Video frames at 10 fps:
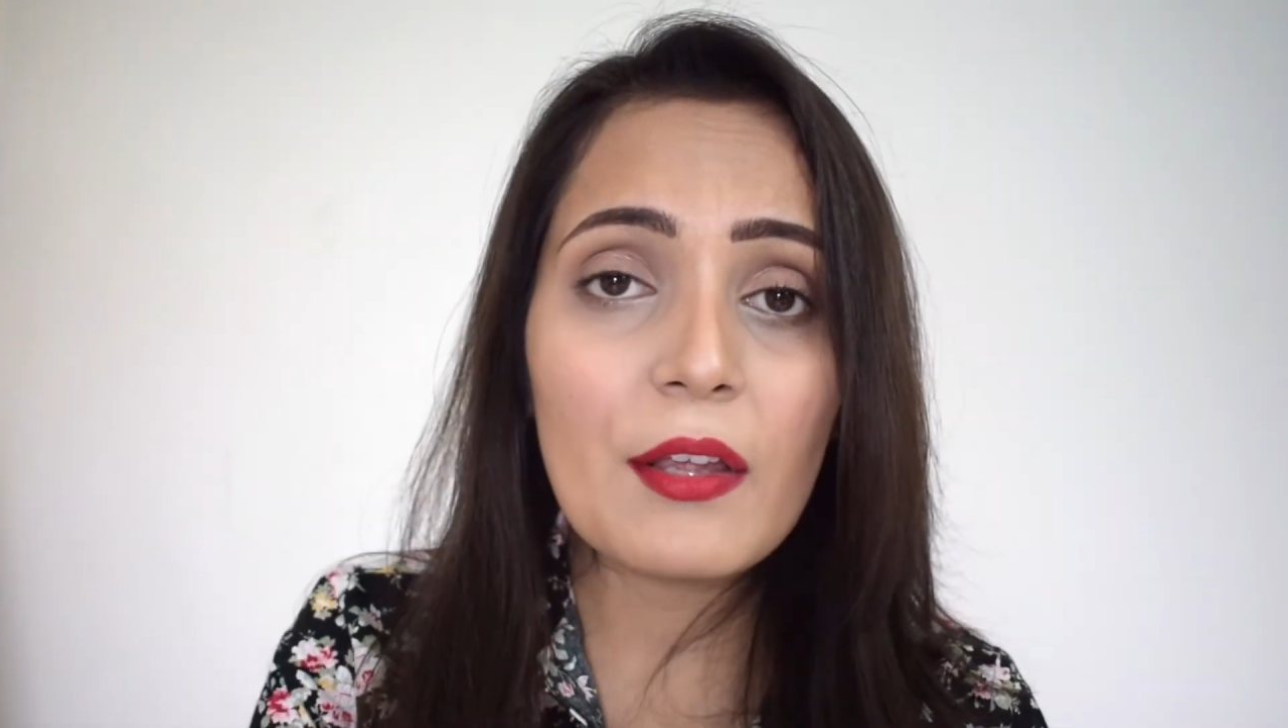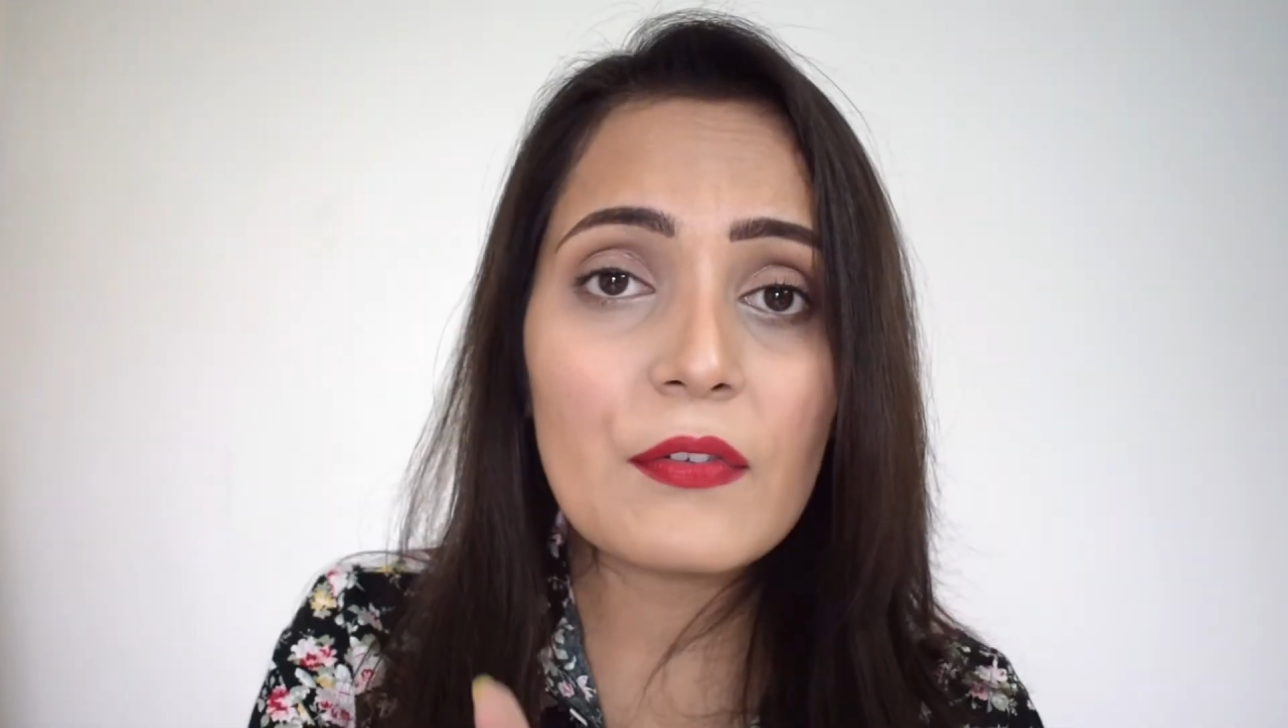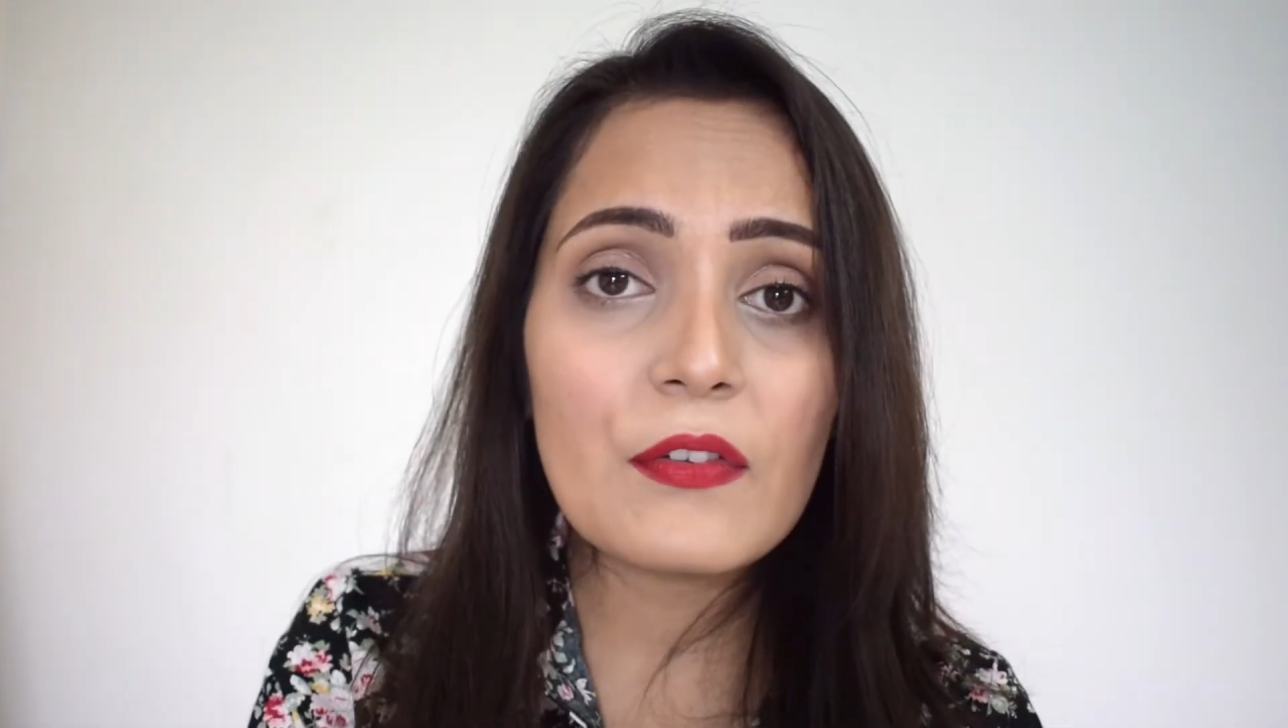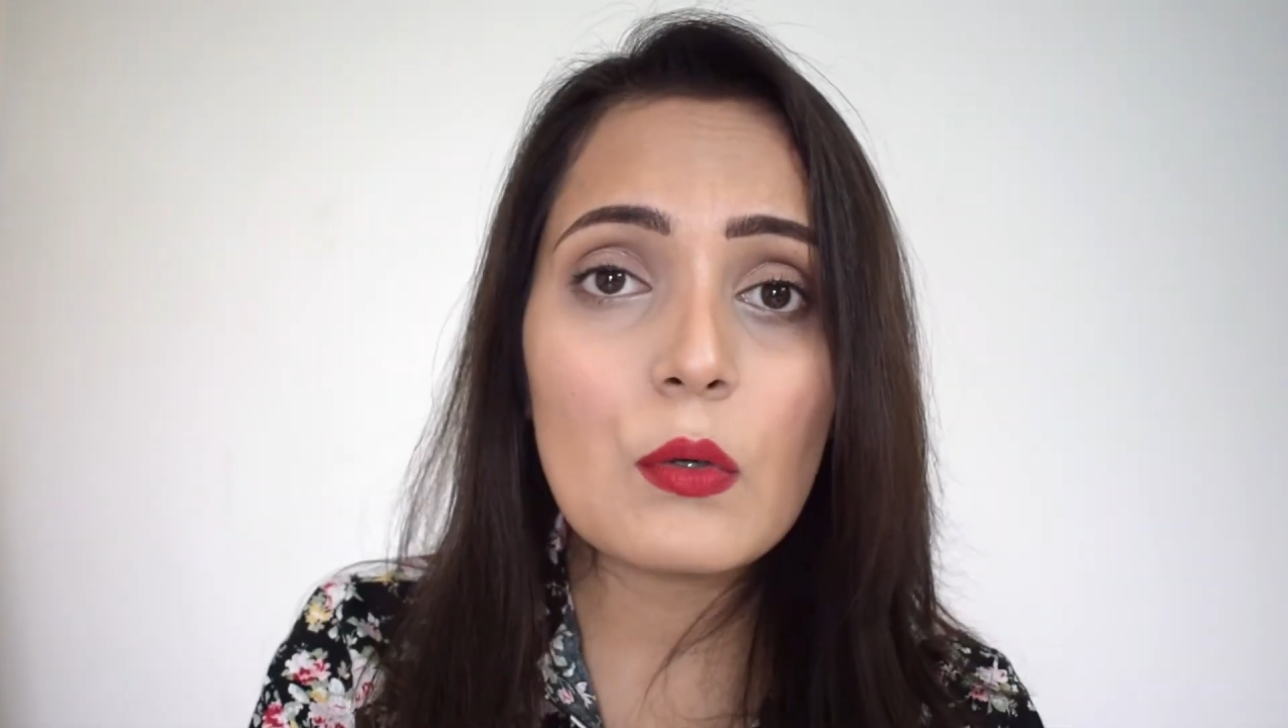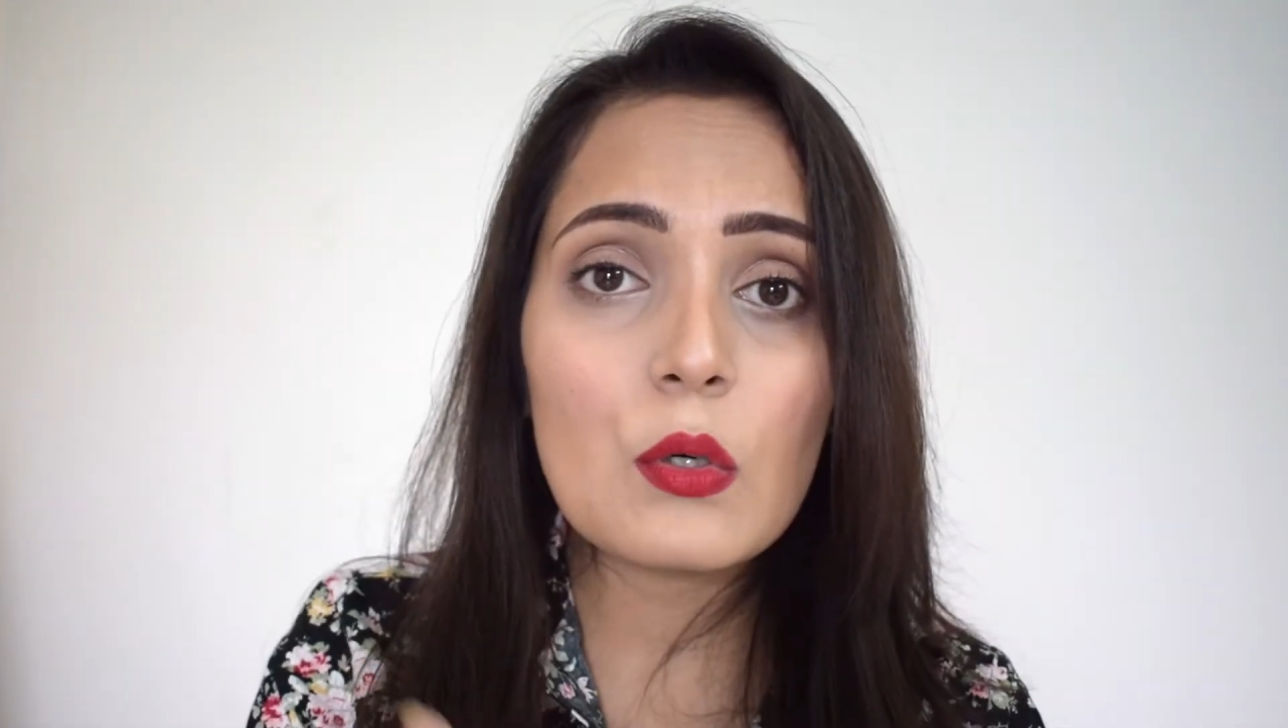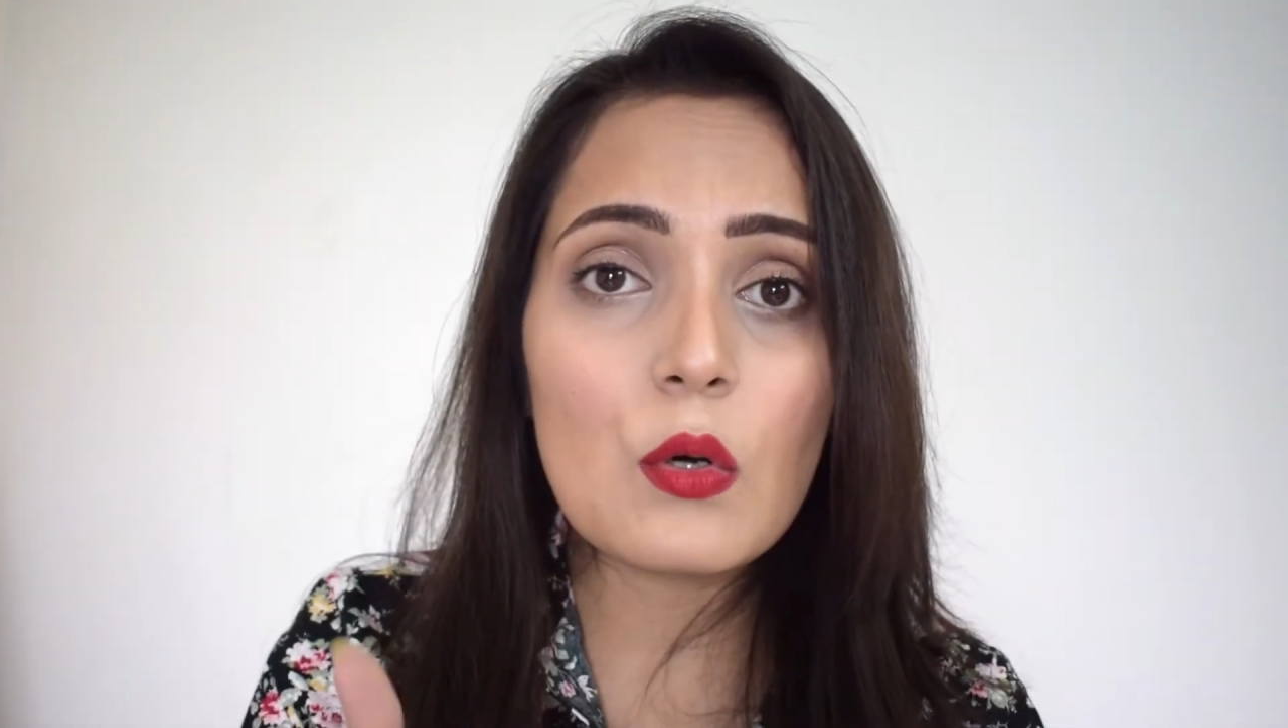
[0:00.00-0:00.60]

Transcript: if you